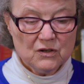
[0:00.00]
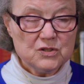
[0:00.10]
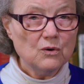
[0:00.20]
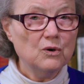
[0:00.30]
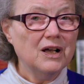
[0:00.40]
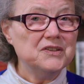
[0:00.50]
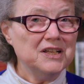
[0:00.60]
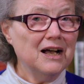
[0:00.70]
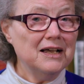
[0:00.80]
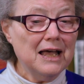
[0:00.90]
So
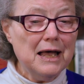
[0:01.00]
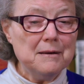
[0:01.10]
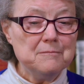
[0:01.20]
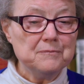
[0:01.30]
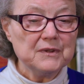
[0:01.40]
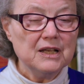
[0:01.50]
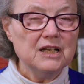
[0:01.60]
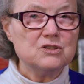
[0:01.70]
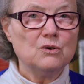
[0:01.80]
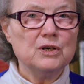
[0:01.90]
the I am
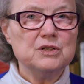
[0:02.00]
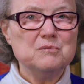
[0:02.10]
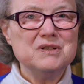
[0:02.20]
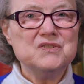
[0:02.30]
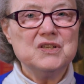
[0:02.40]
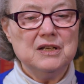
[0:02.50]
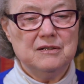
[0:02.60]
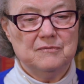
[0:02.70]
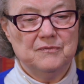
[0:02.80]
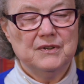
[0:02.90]
is going to be
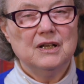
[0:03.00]
seen